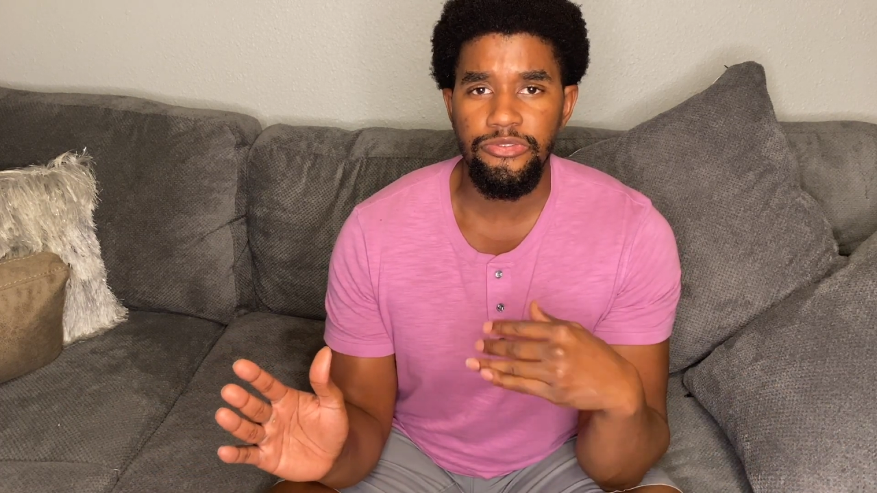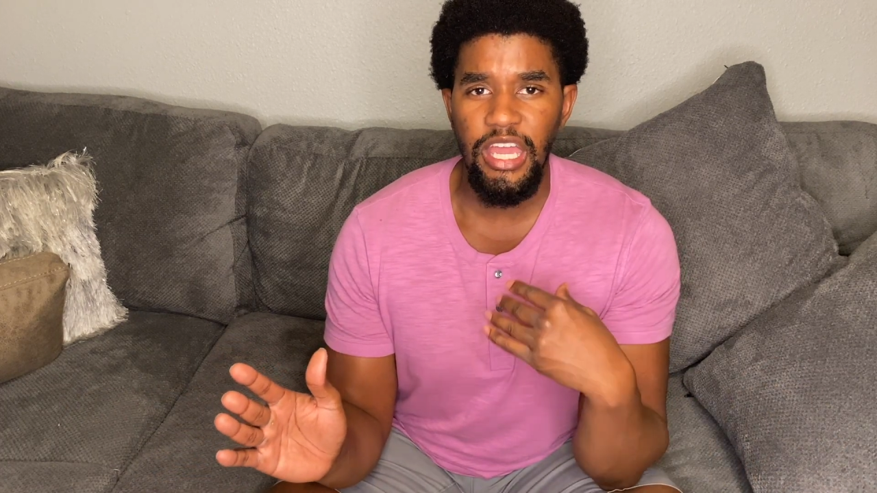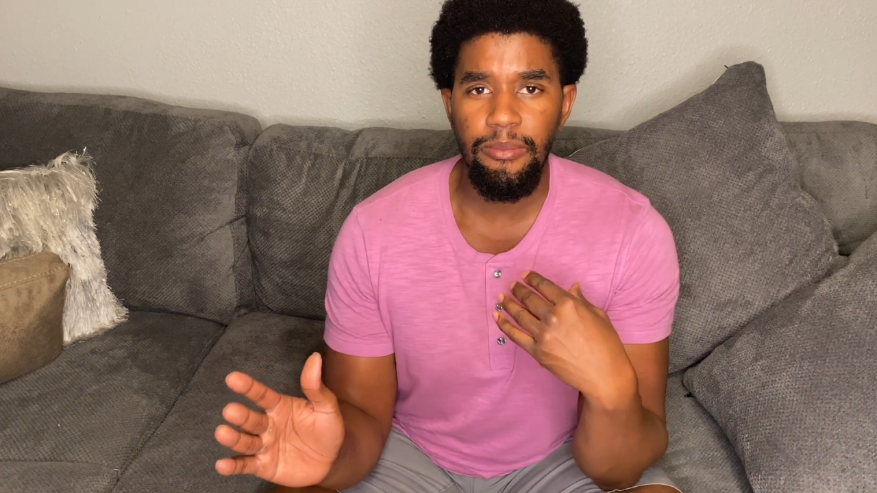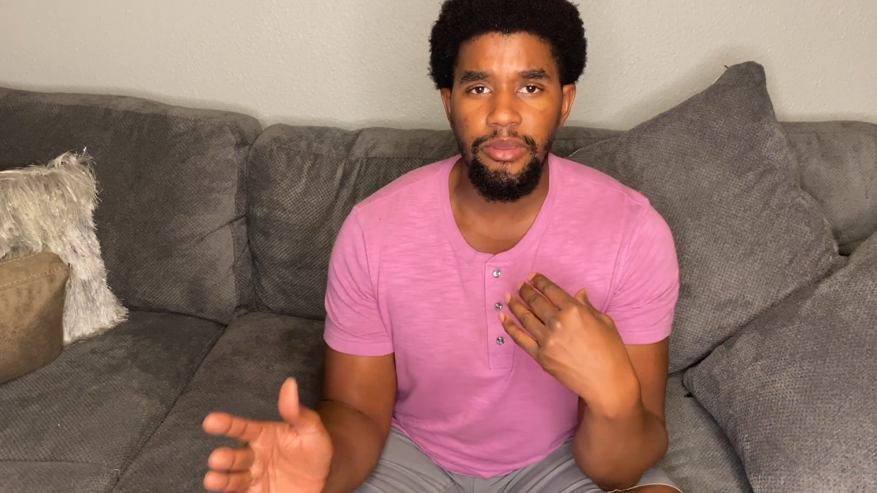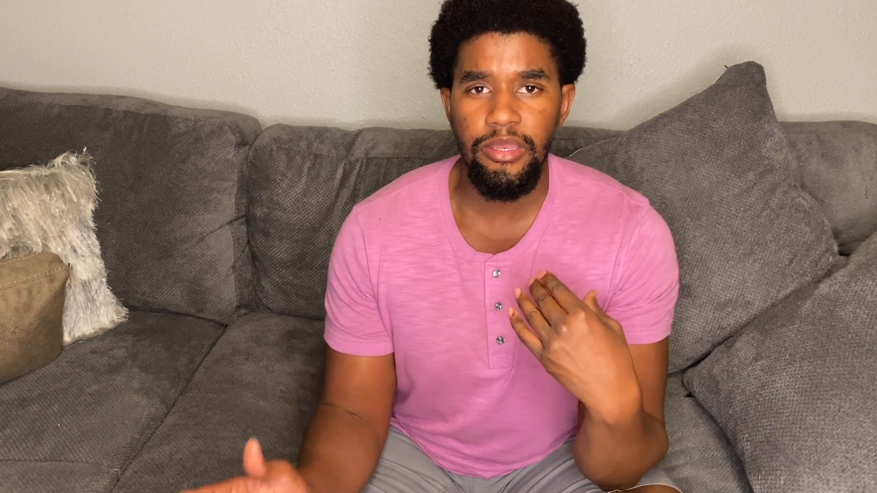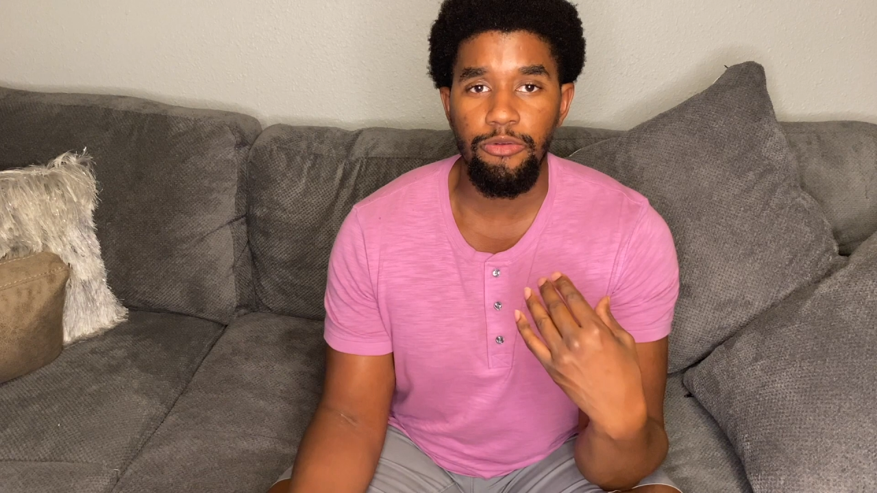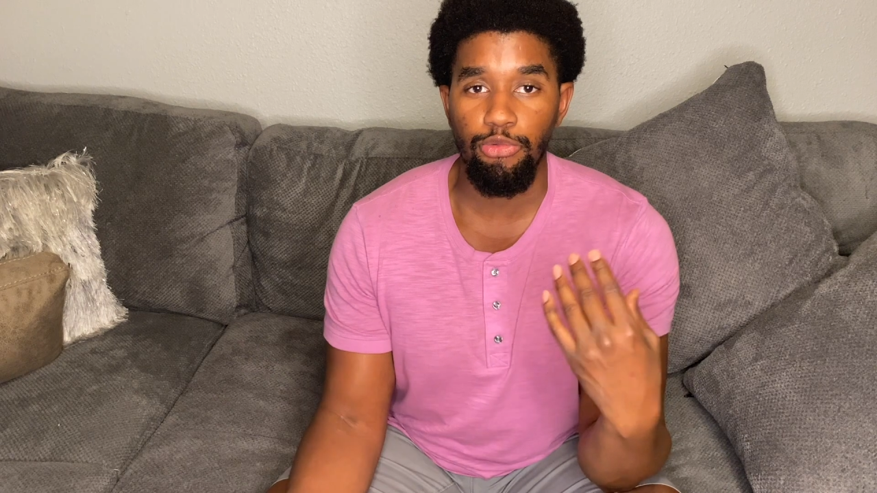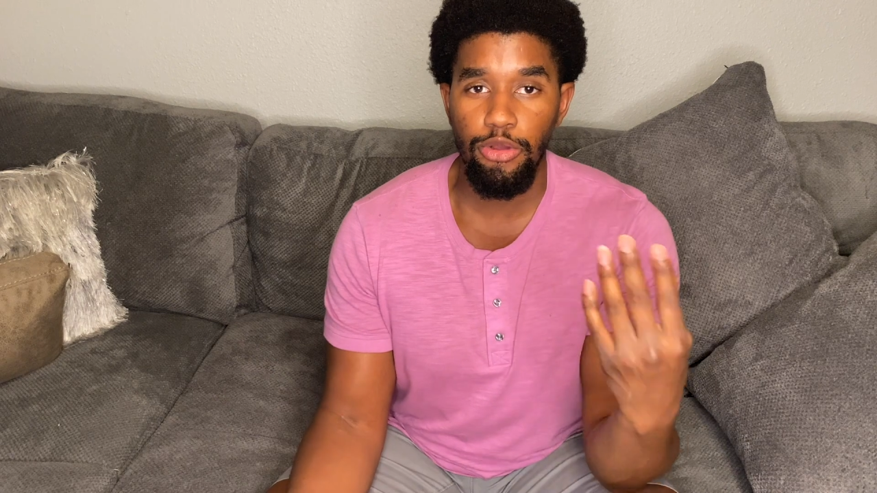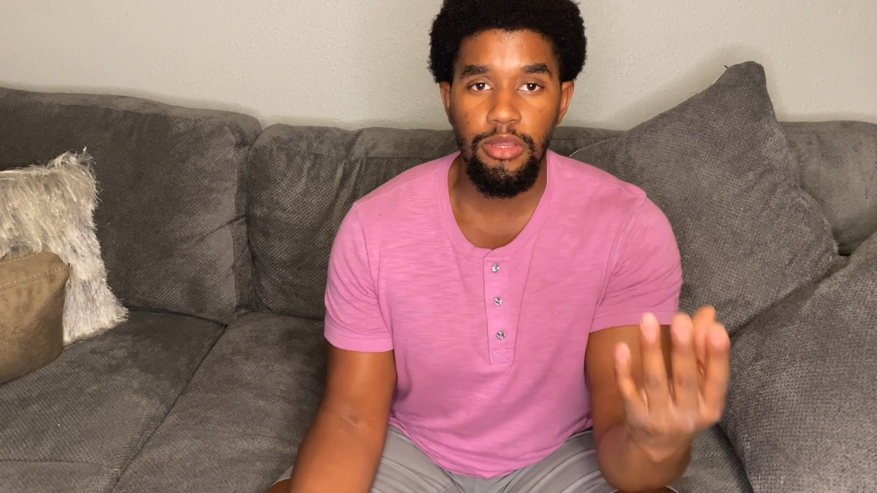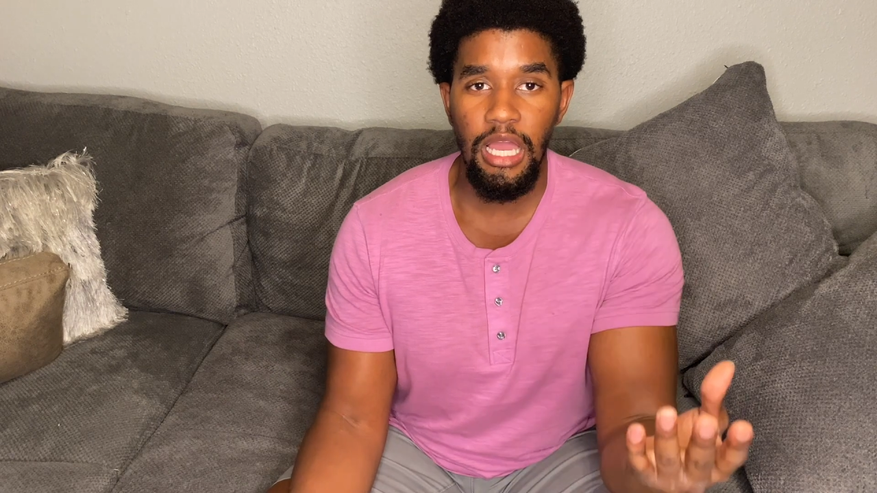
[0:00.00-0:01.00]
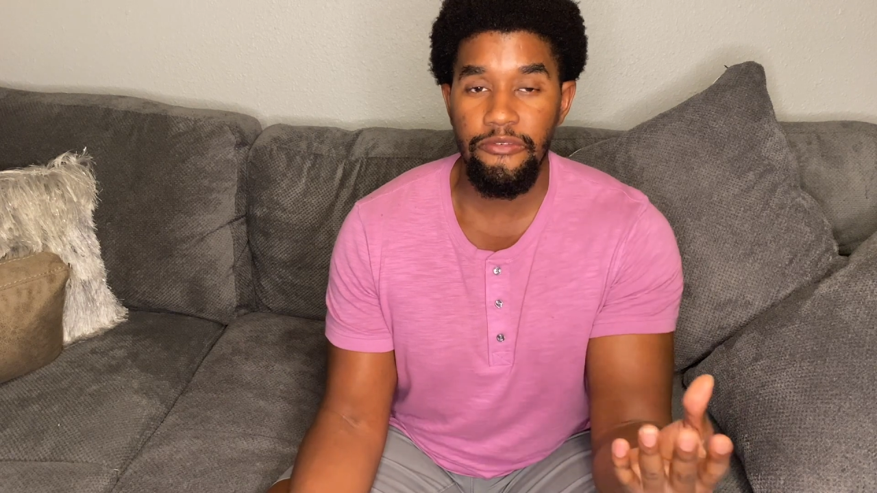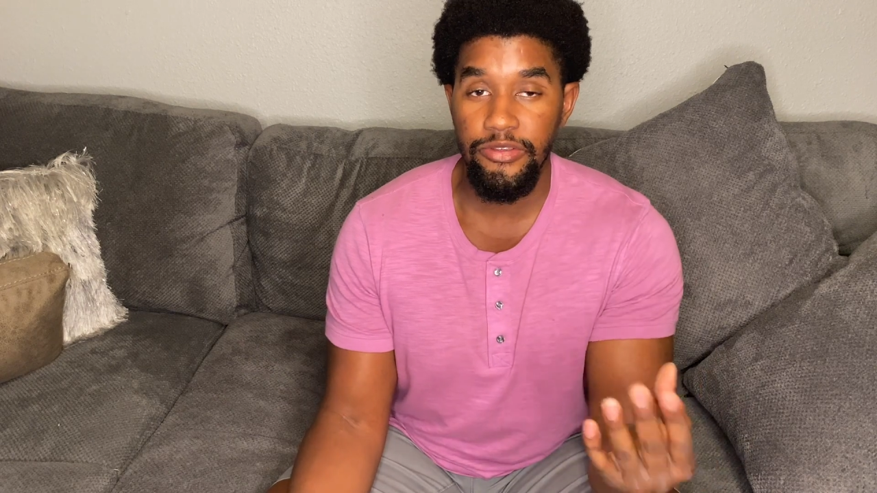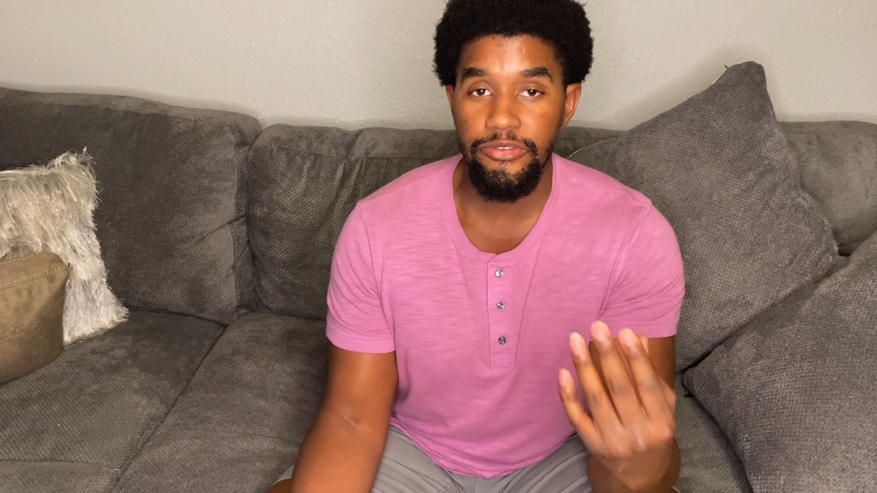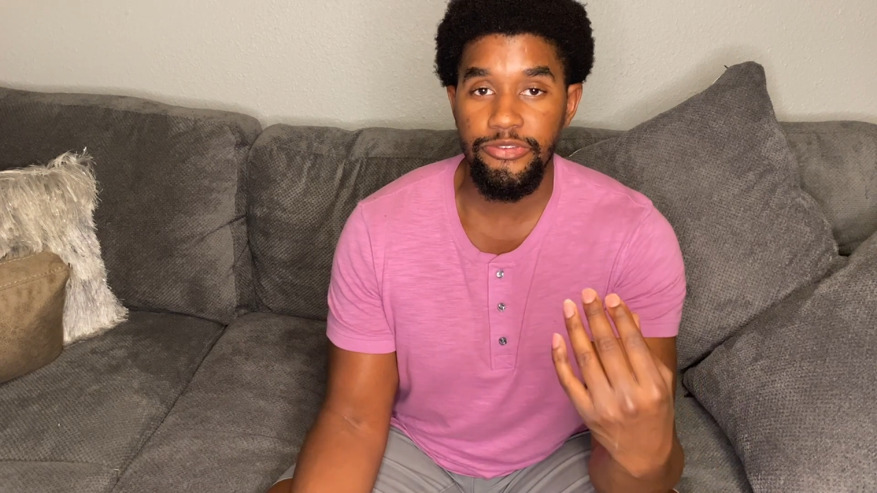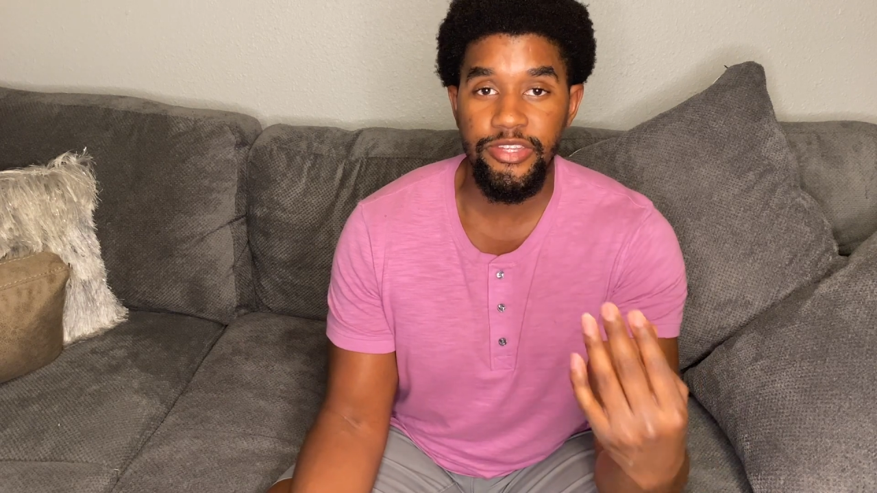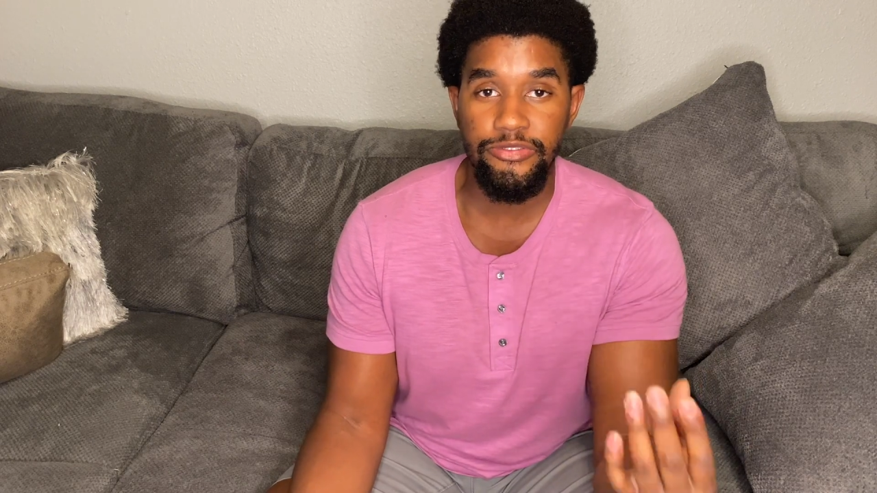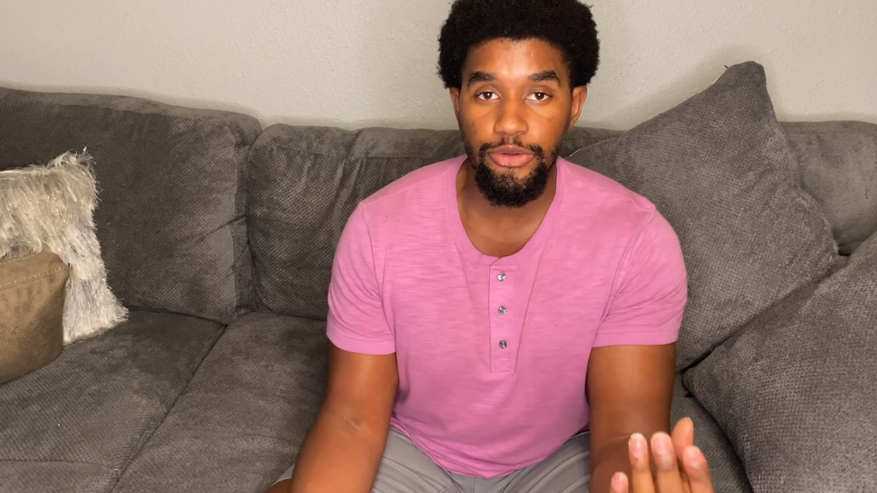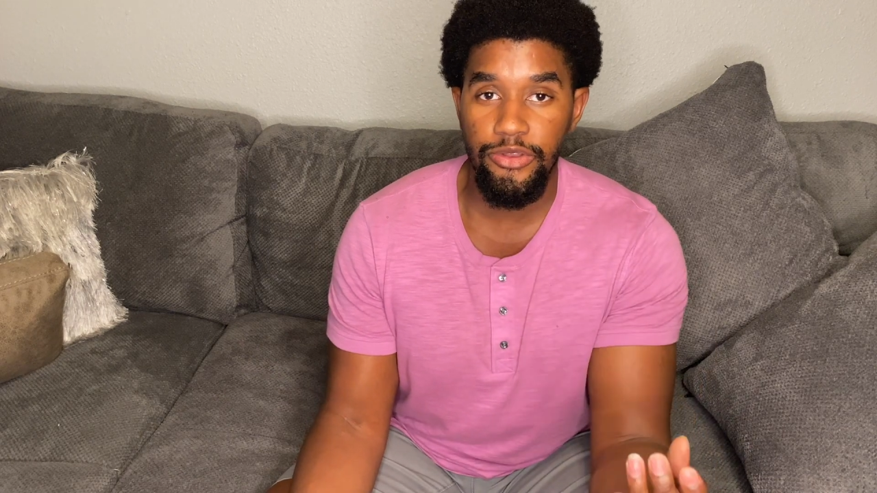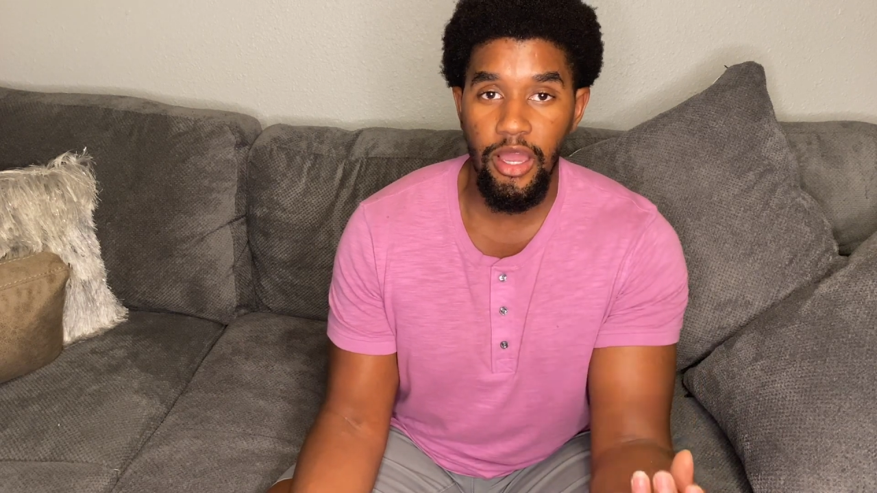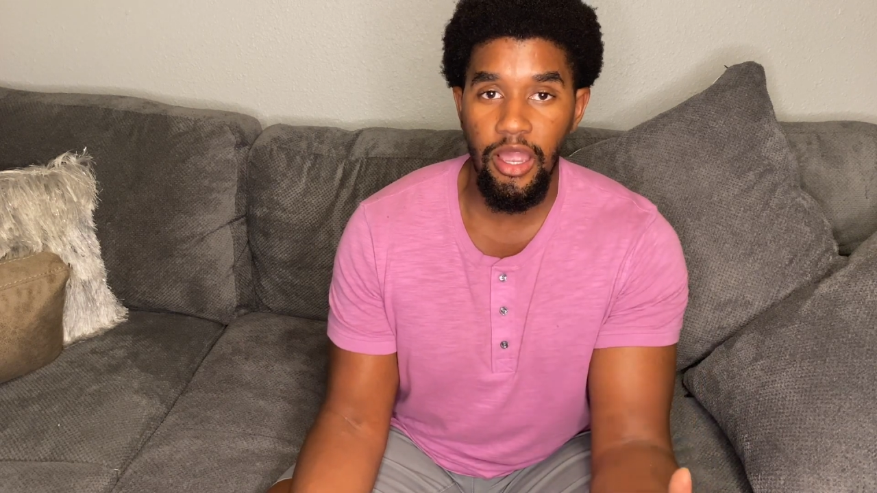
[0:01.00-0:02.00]
Damon in real life, his
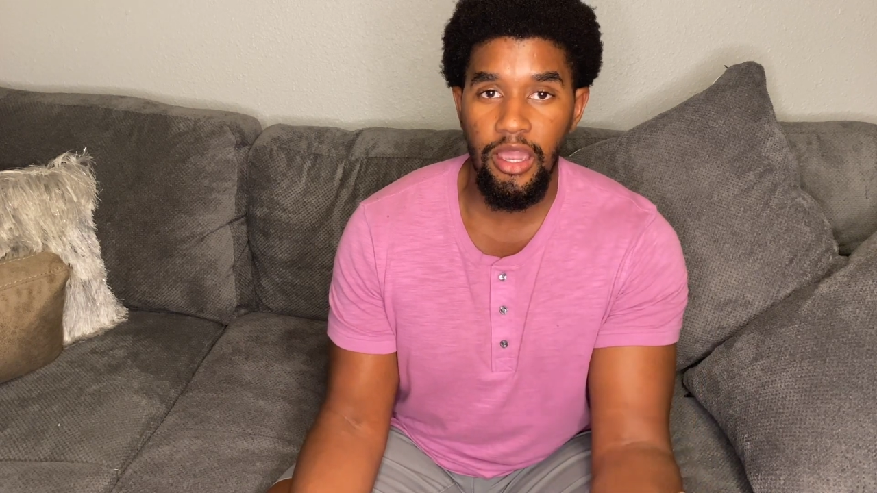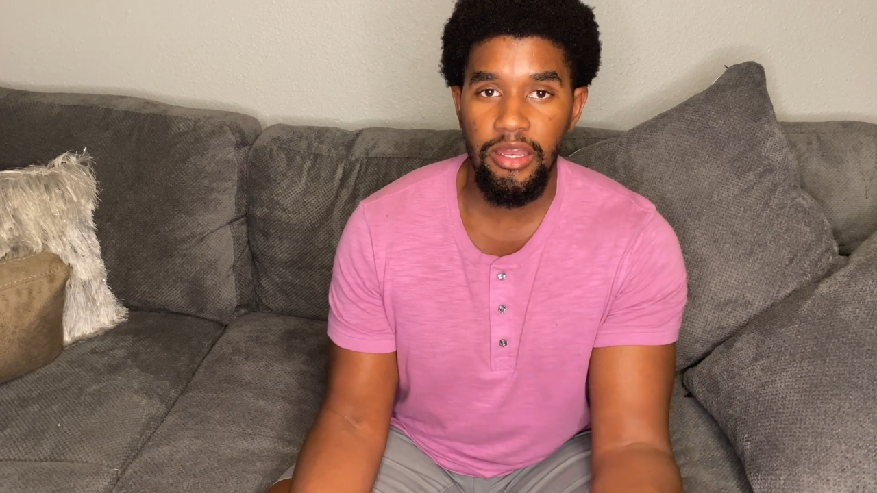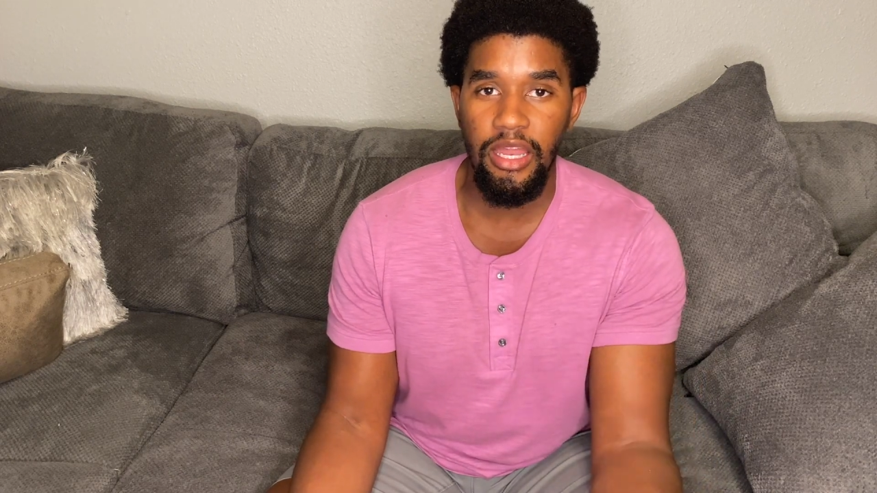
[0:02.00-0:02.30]
sister died.